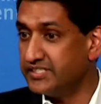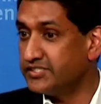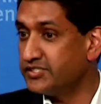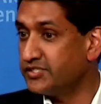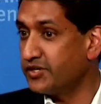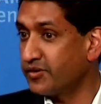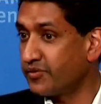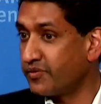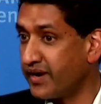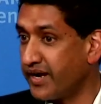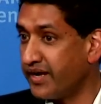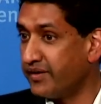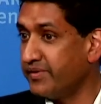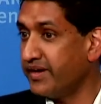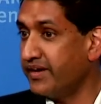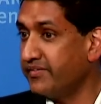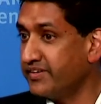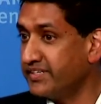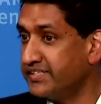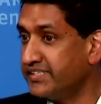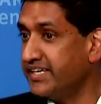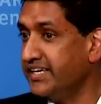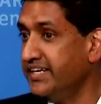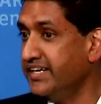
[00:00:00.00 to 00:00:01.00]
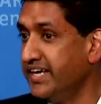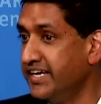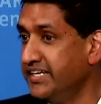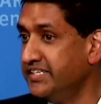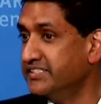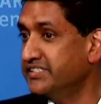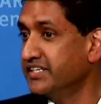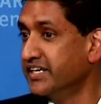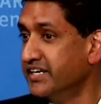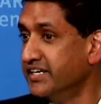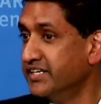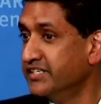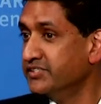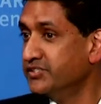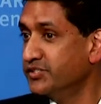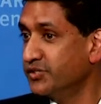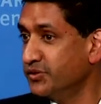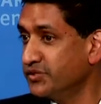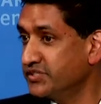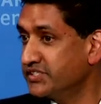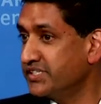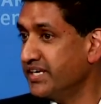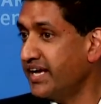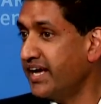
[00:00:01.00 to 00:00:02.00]
Instagram having teenage
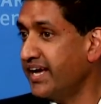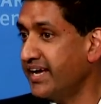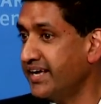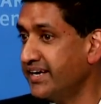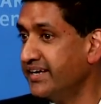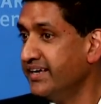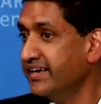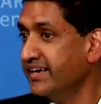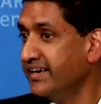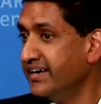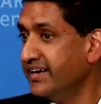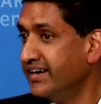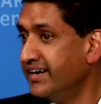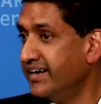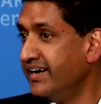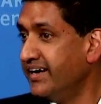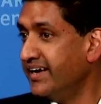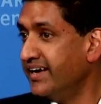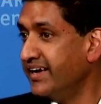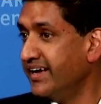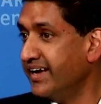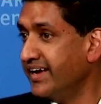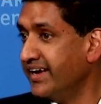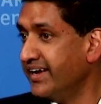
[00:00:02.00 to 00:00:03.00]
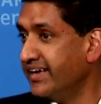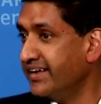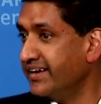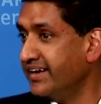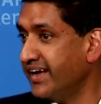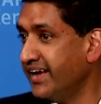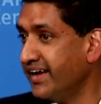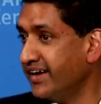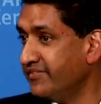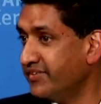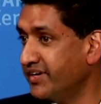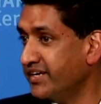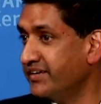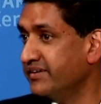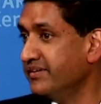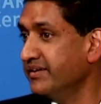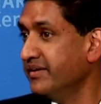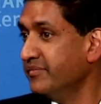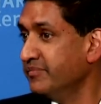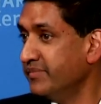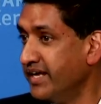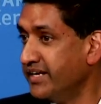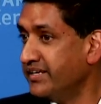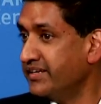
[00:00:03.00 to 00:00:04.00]
suicide and having
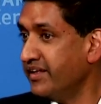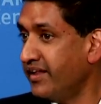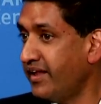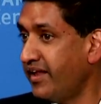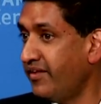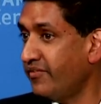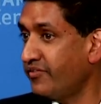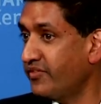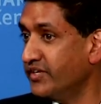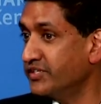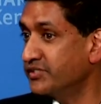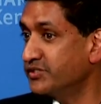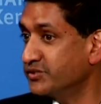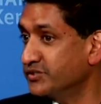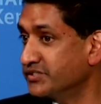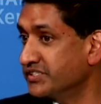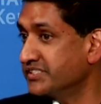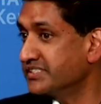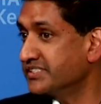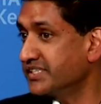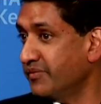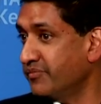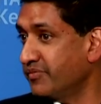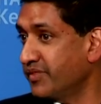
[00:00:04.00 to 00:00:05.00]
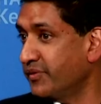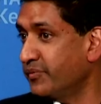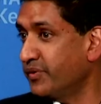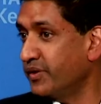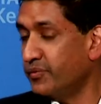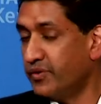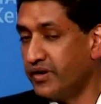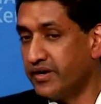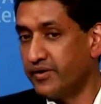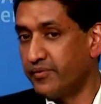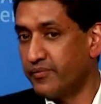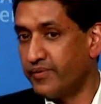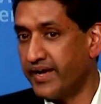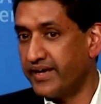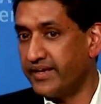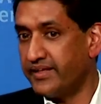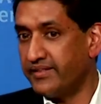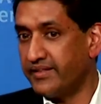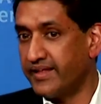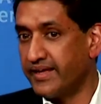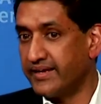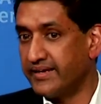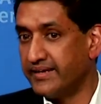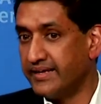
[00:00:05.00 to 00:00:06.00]
mental health issues is something we want to
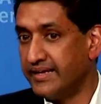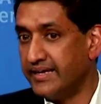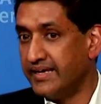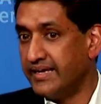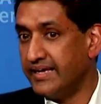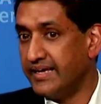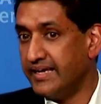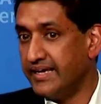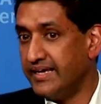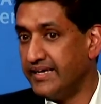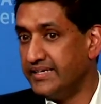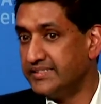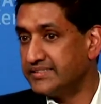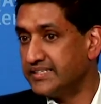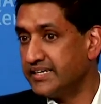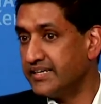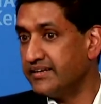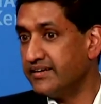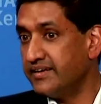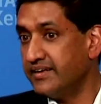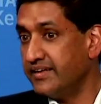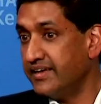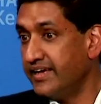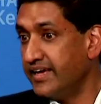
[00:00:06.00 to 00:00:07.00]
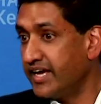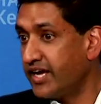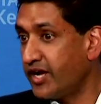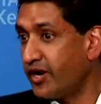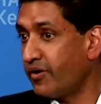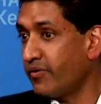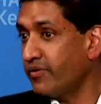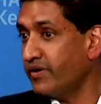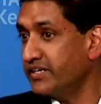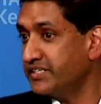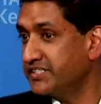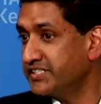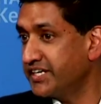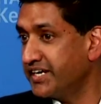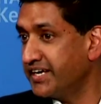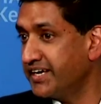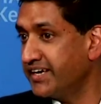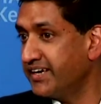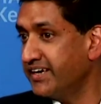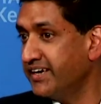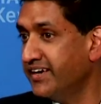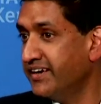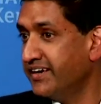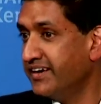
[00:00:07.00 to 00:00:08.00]
regulate. Is it
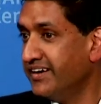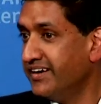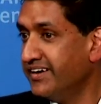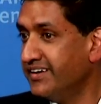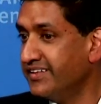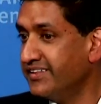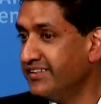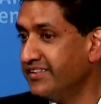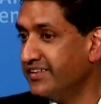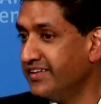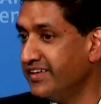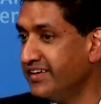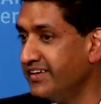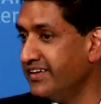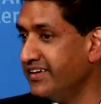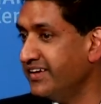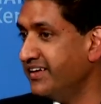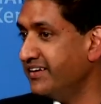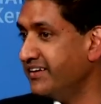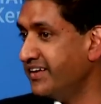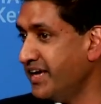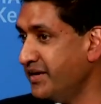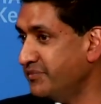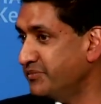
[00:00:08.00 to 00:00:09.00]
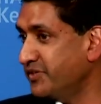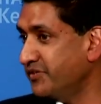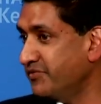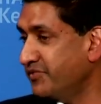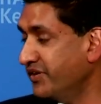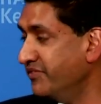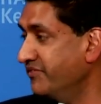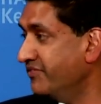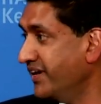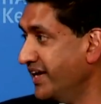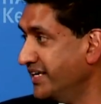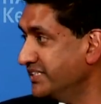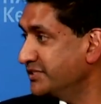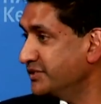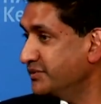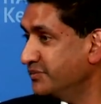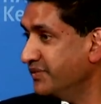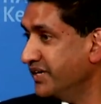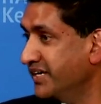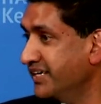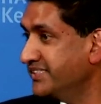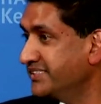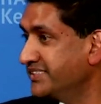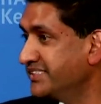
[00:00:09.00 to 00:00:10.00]
encouraging the types of
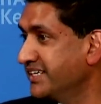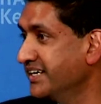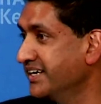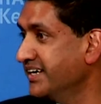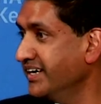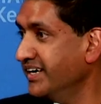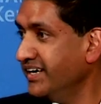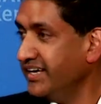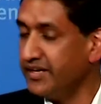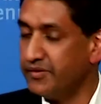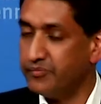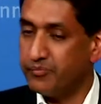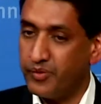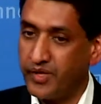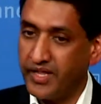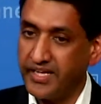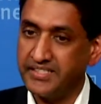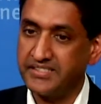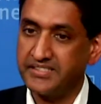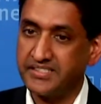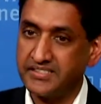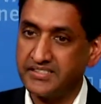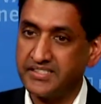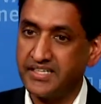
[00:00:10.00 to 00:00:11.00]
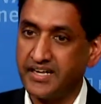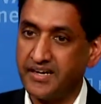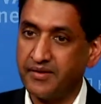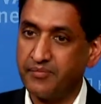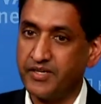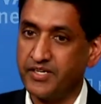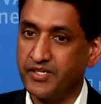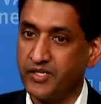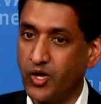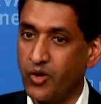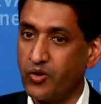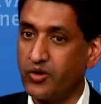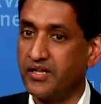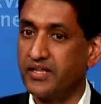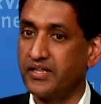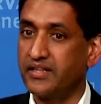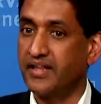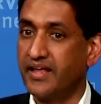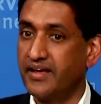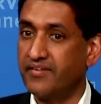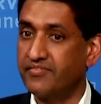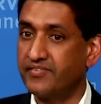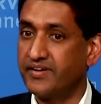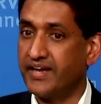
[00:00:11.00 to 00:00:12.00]
investments in places that have been totally
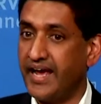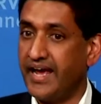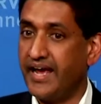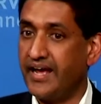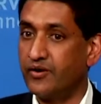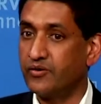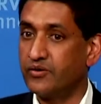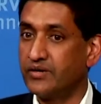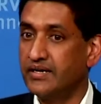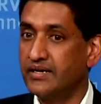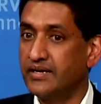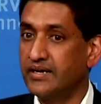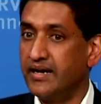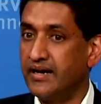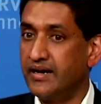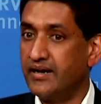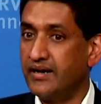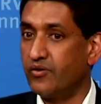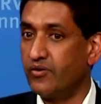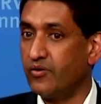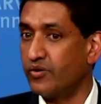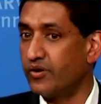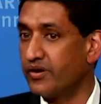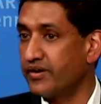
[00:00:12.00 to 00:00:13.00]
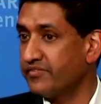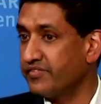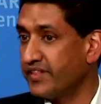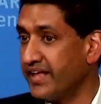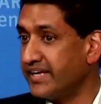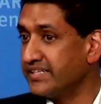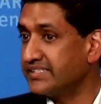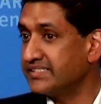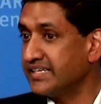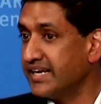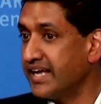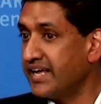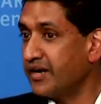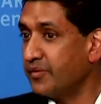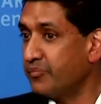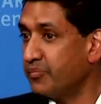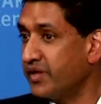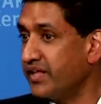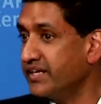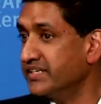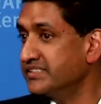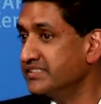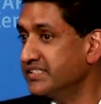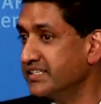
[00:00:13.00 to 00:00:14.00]
left out? Or if that's not a
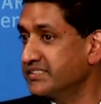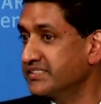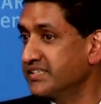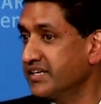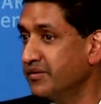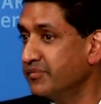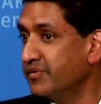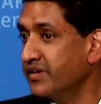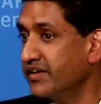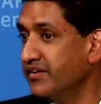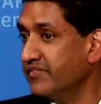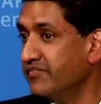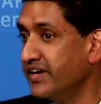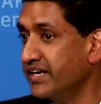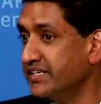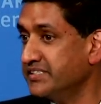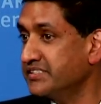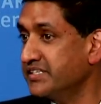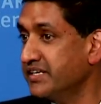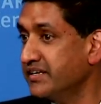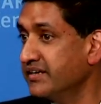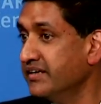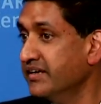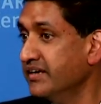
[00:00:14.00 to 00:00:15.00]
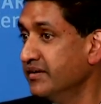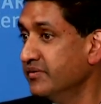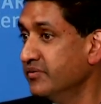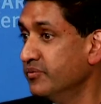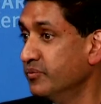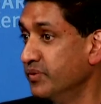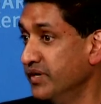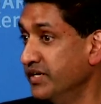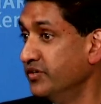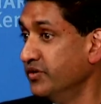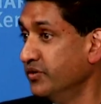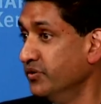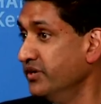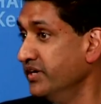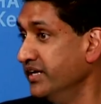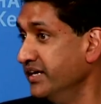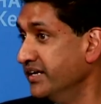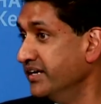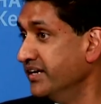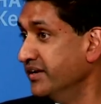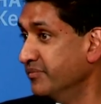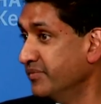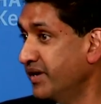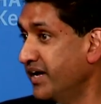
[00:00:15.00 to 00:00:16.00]
place that's going to be invested, we do
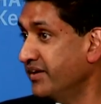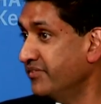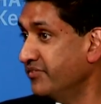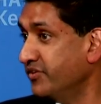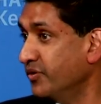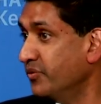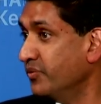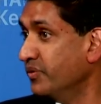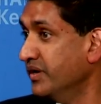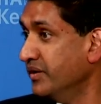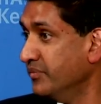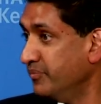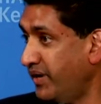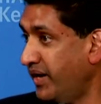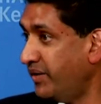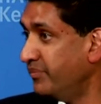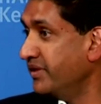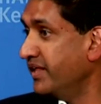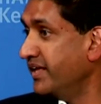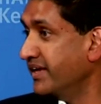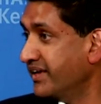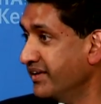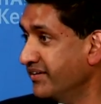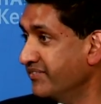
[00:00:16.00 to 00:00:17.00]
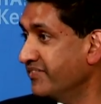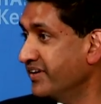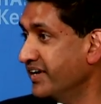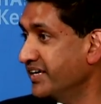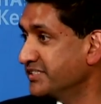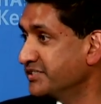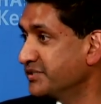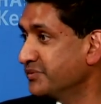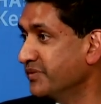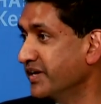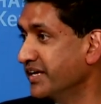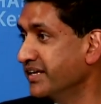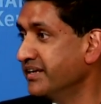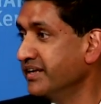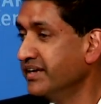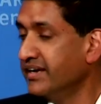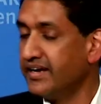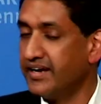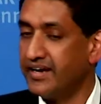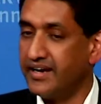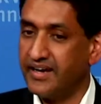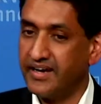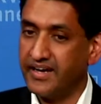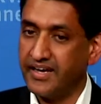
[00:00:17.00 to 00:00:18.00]
need, in my view, public investment
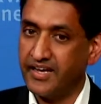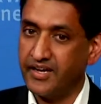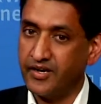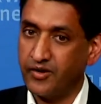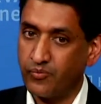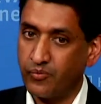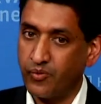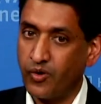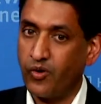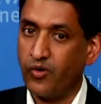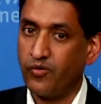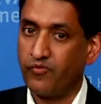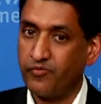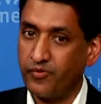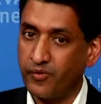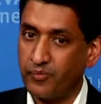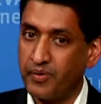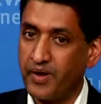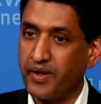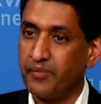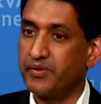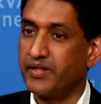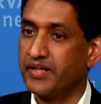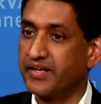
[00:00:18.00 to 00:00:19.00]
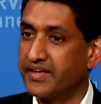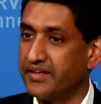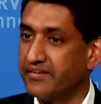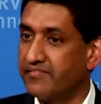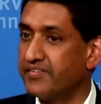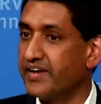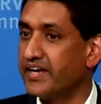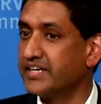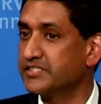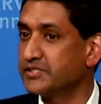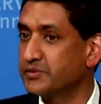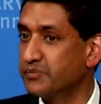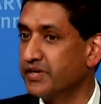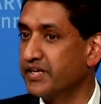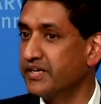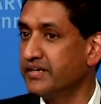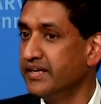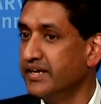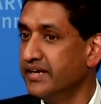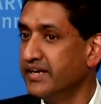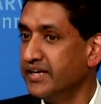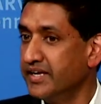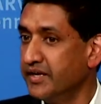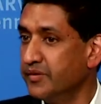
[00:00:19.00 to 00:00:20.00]
and a role for public
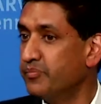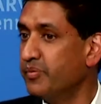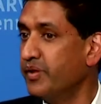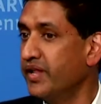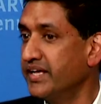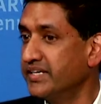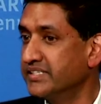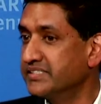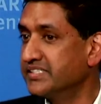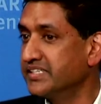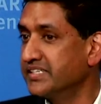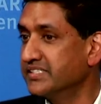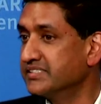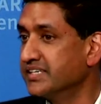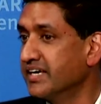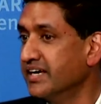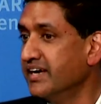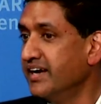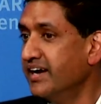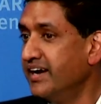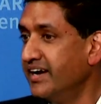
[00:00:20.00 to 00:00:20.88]
investment in places